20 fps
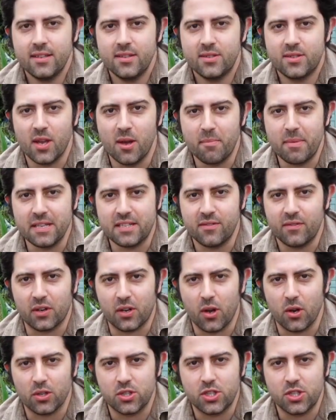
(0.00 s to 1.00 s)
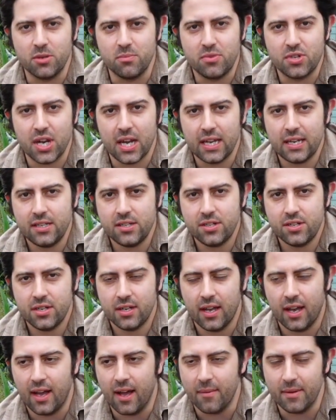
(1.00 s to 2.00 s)
So a bit of a costume change.
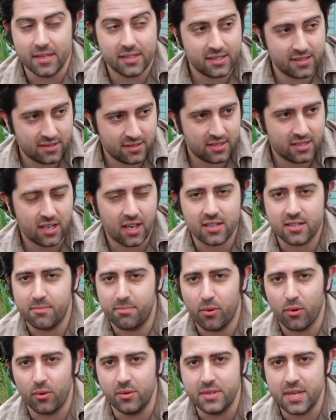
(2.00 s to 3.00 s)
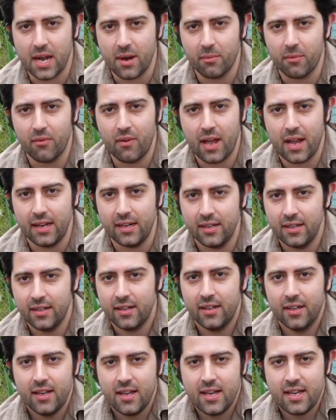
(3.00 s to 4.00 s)
It started pouring down with rain
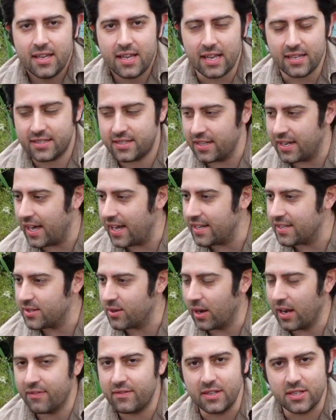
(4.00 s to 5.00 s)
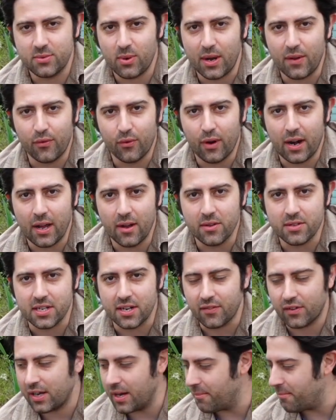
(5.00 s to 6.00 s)
yesterday, so I left it 24 hours
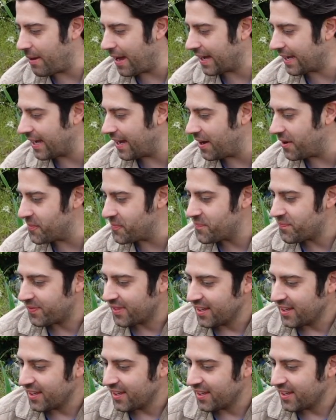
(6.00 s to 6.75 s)
and I've come back out.